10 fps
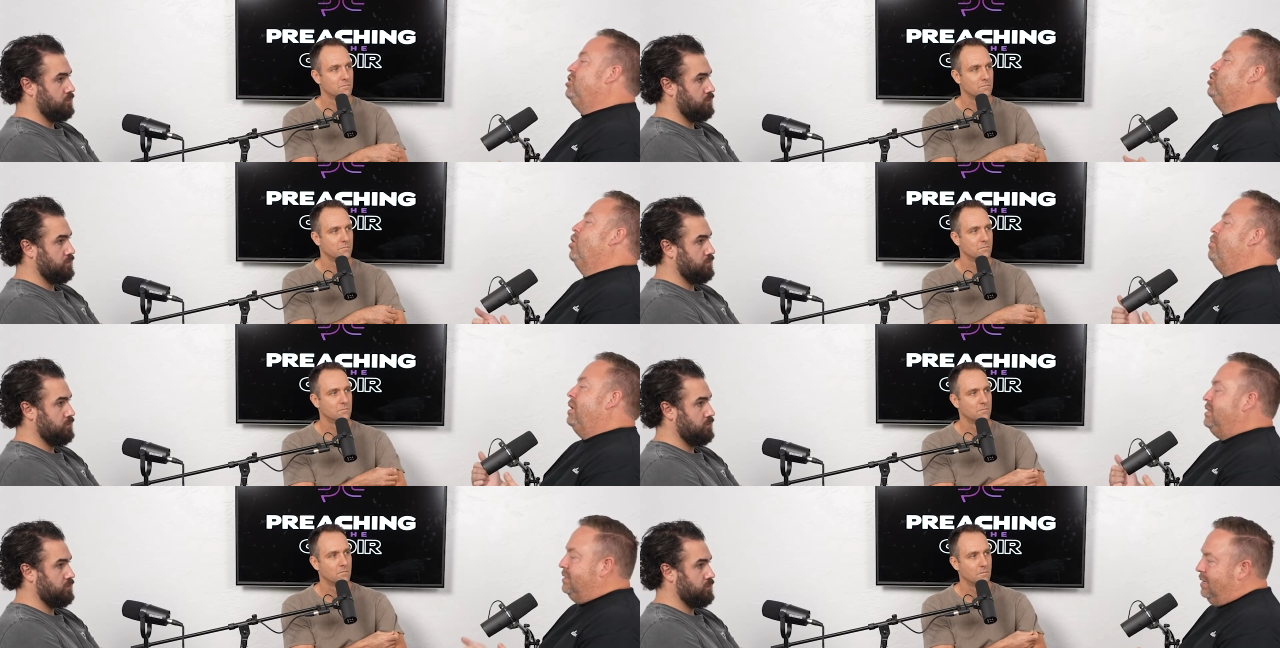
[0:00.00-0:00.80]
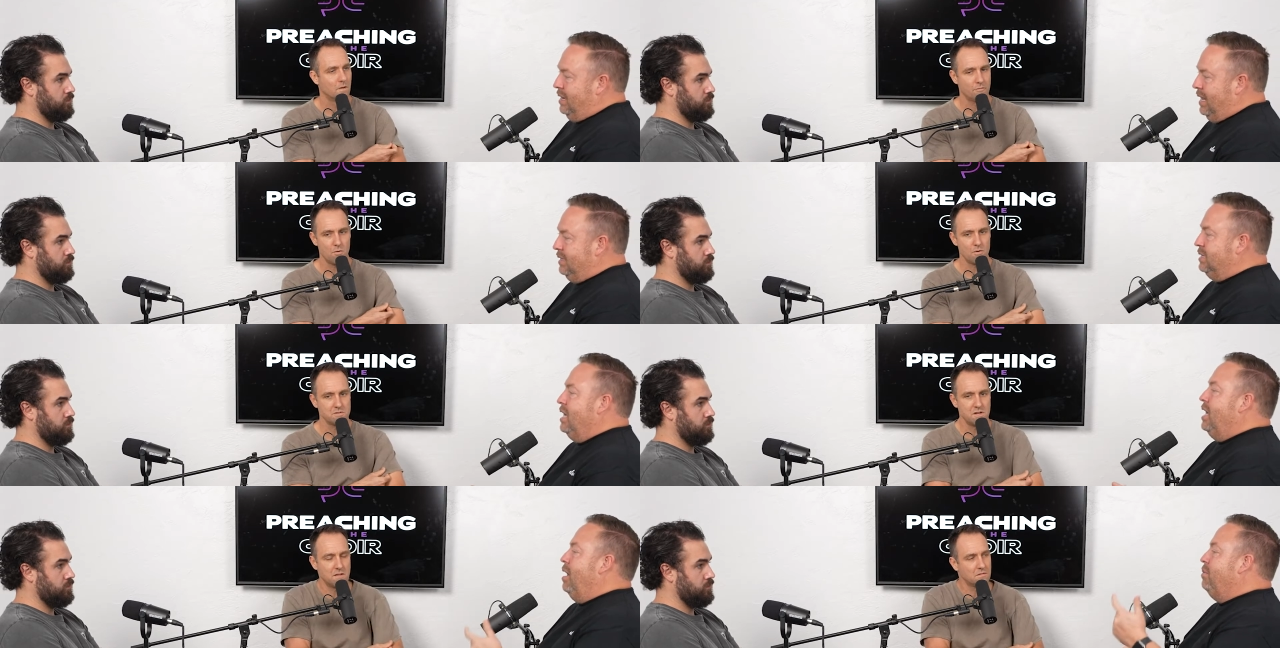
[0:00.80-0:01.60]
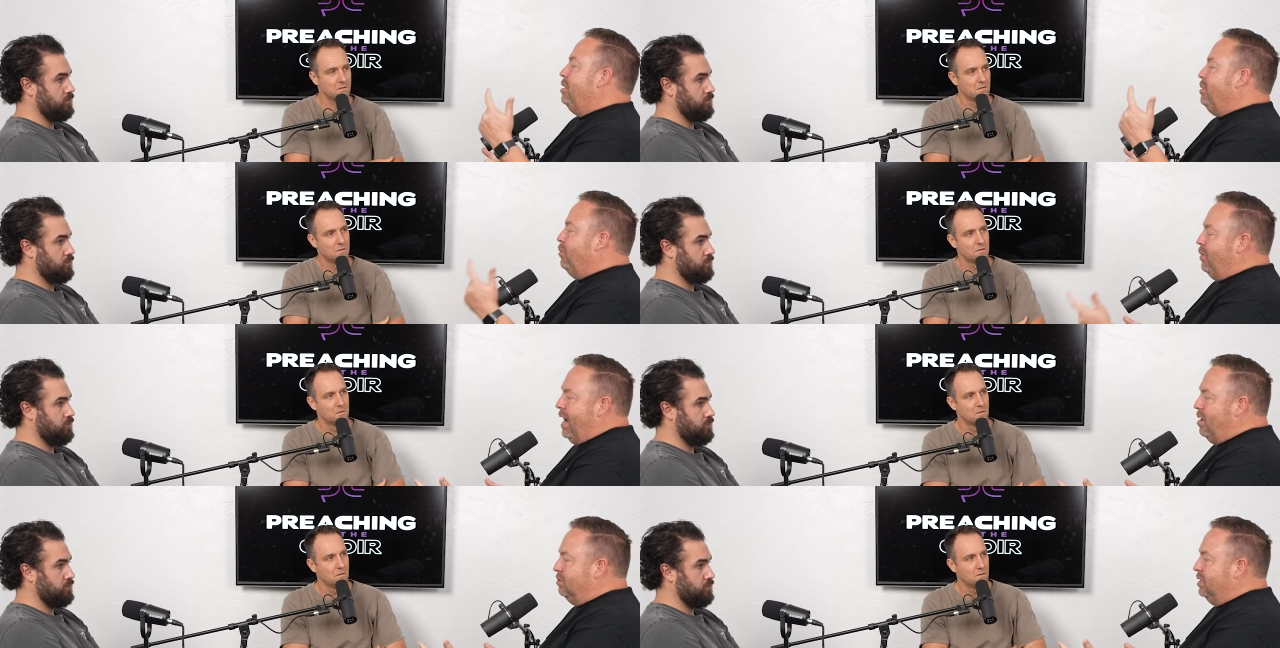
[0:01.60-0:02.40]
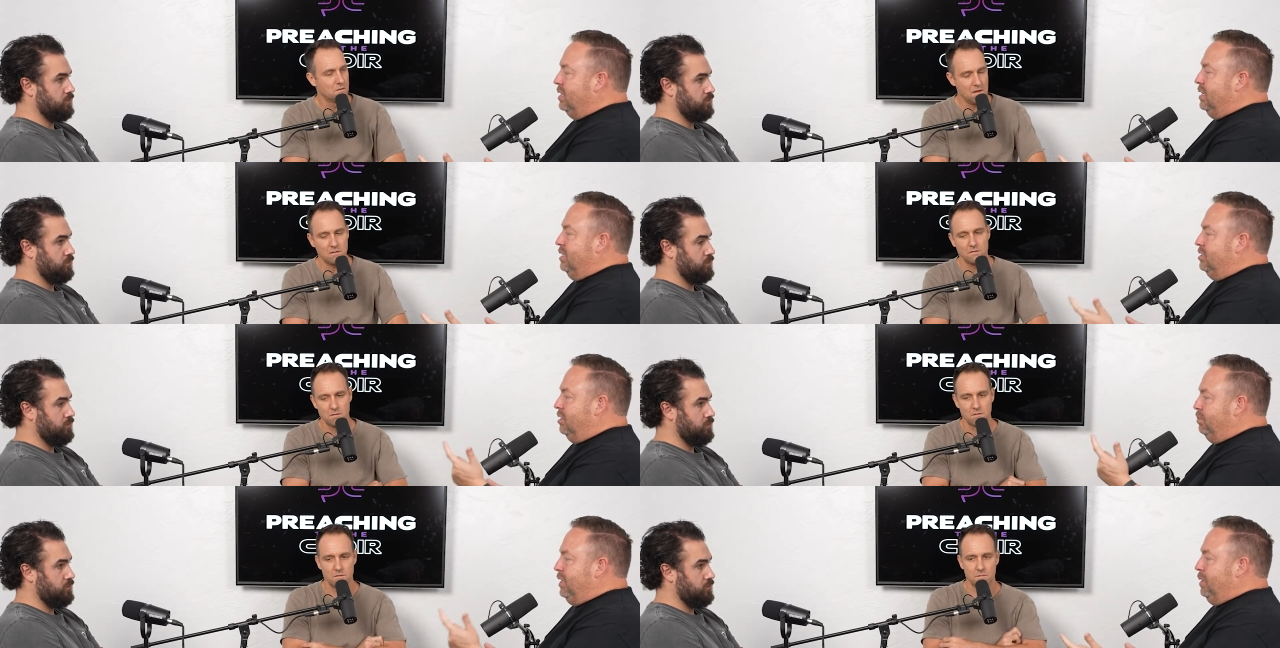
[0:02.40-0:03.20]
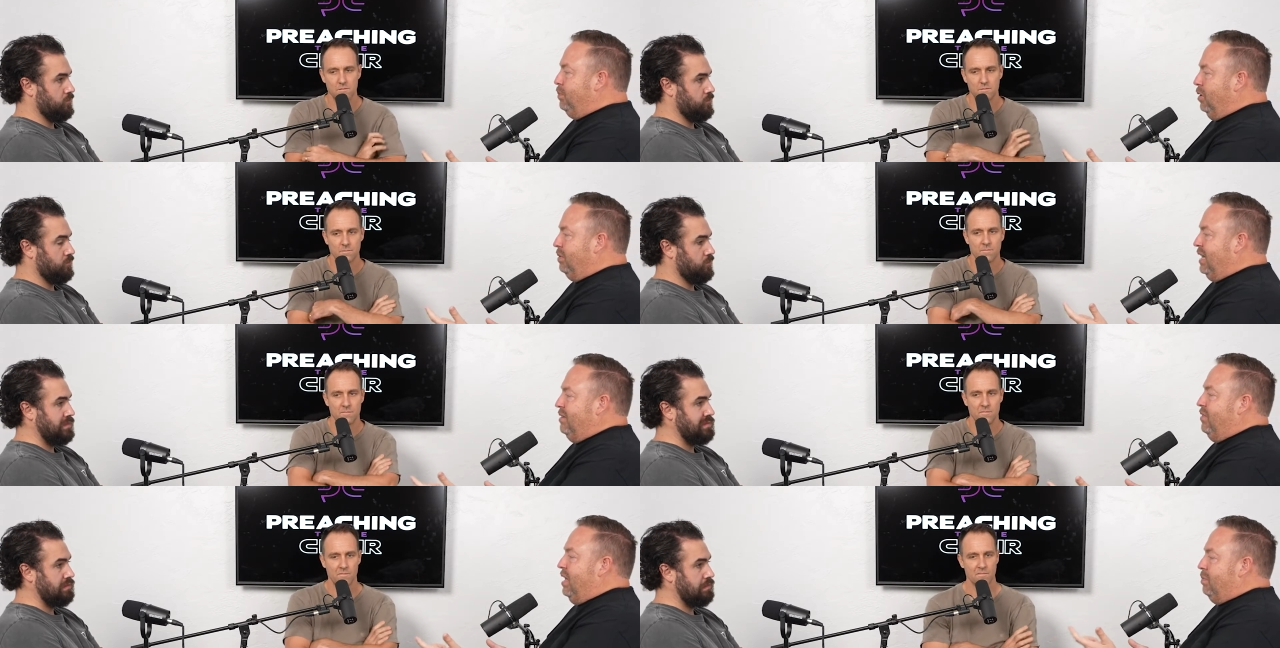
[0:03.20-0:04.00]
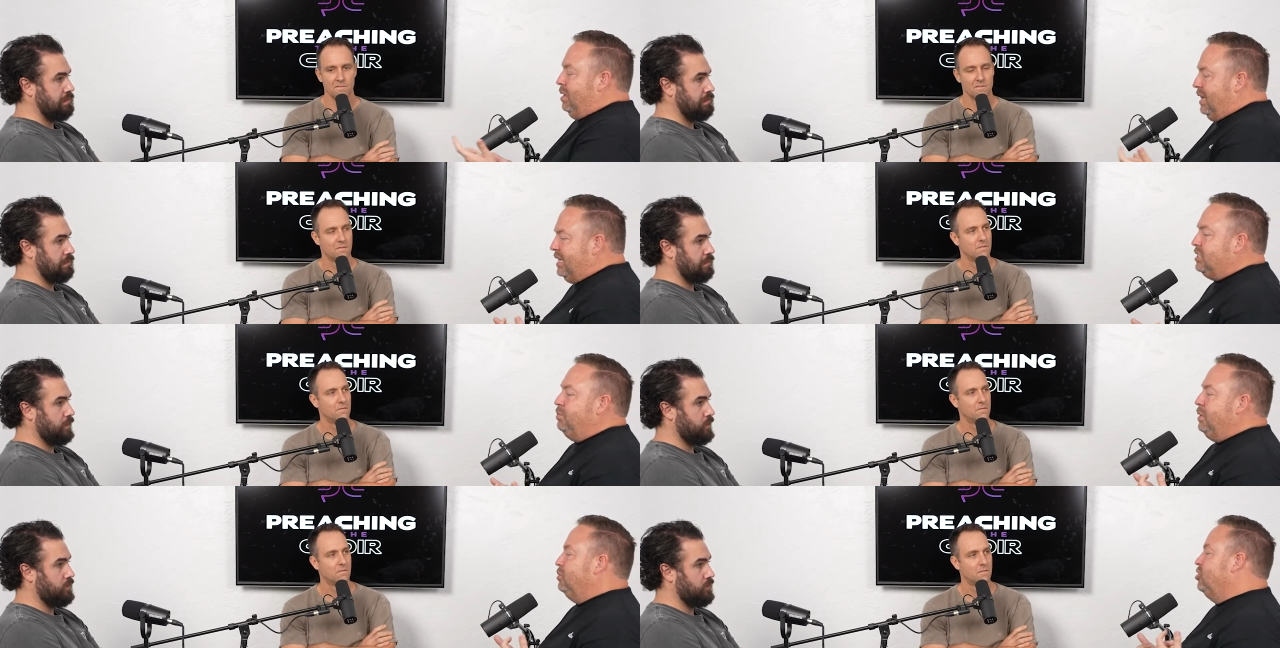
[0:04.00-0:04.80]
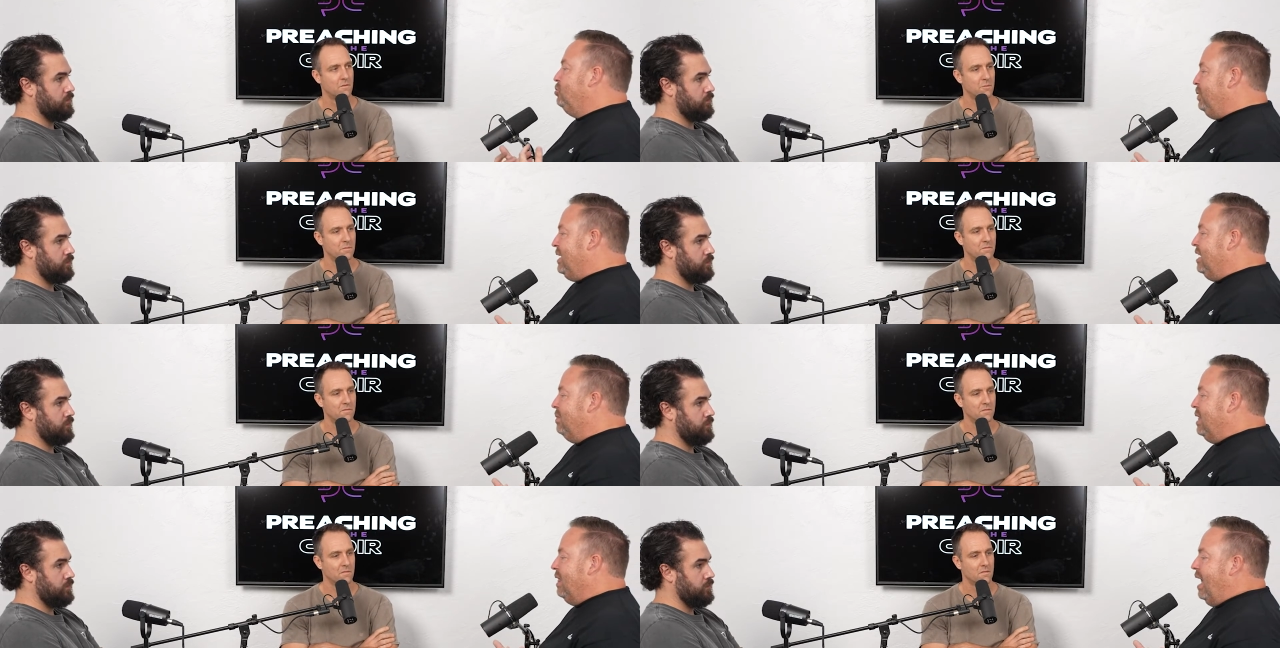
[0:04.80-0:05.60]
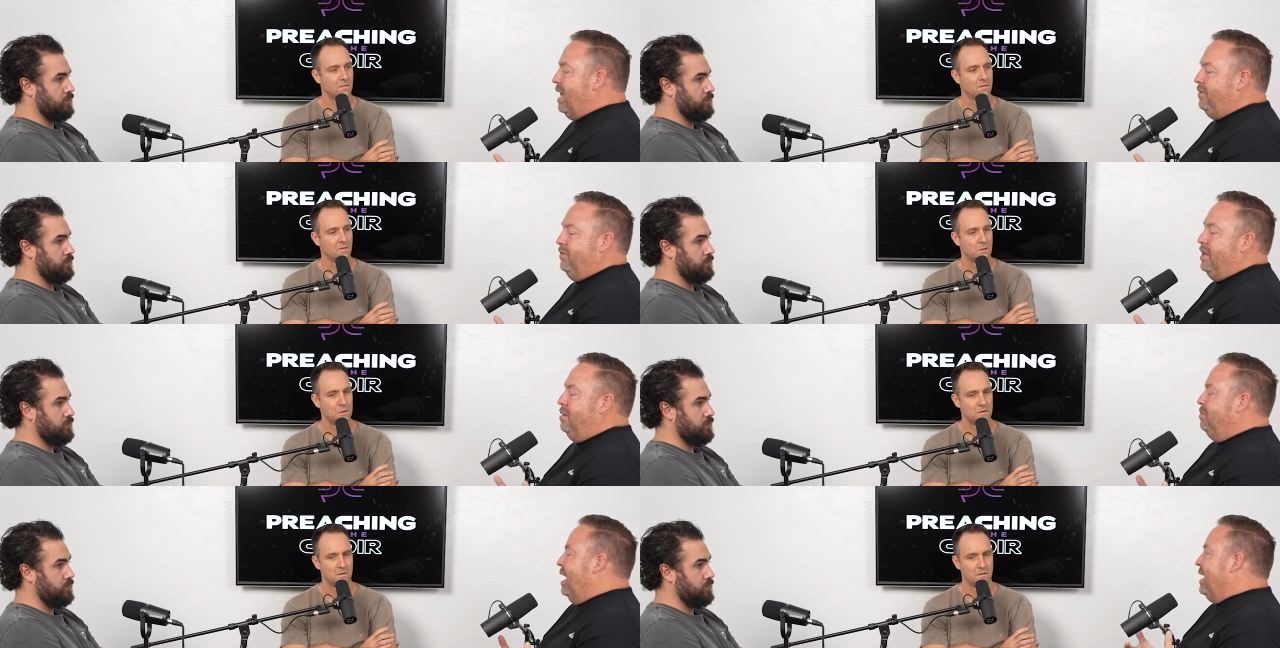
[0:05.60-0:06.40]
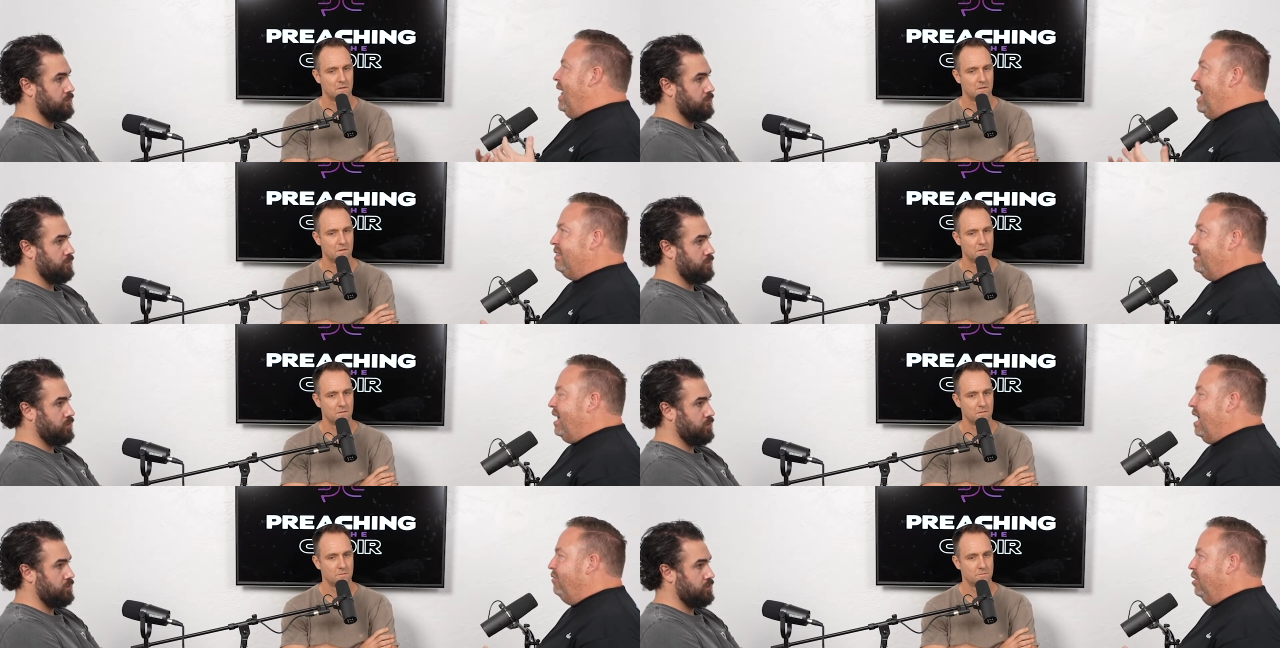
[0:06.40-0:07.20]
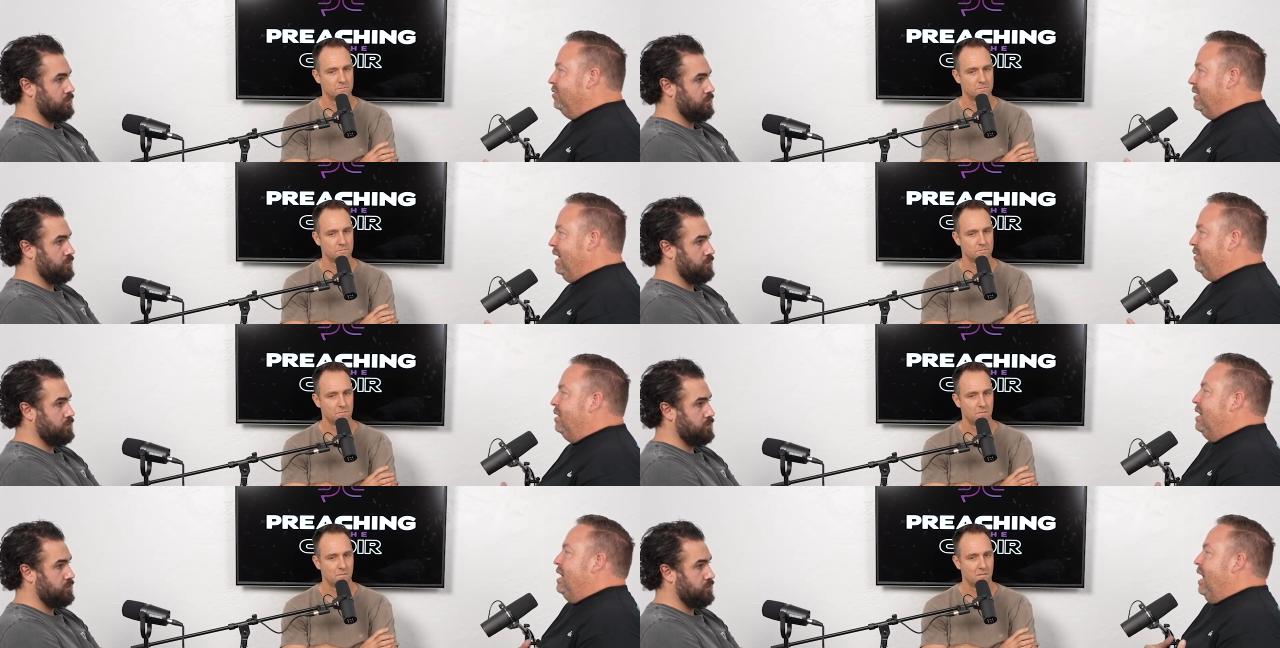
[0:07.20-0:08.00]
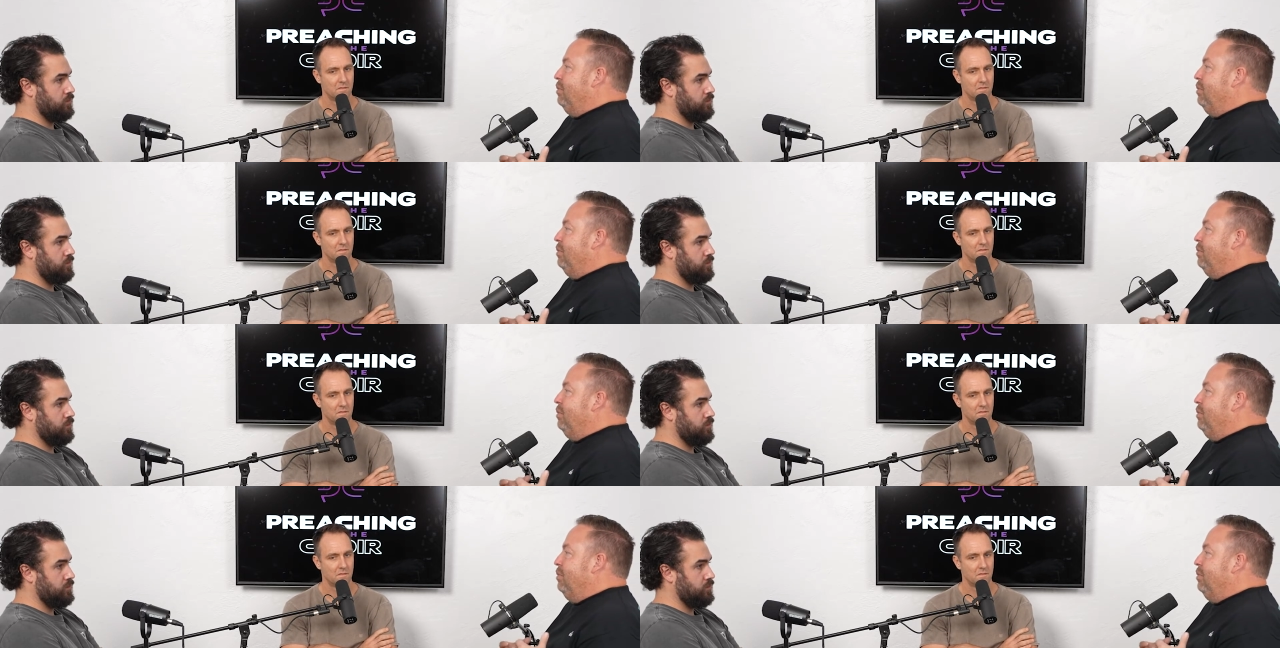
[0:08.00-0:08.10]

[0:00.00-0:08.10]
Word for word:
Speaker 1: I'm going to show up on Sundays. Of course, yes. I'm going to be around yes. some people. I'm going to I'm going to let some people speak into my life. I'm not going to act like I have it all together.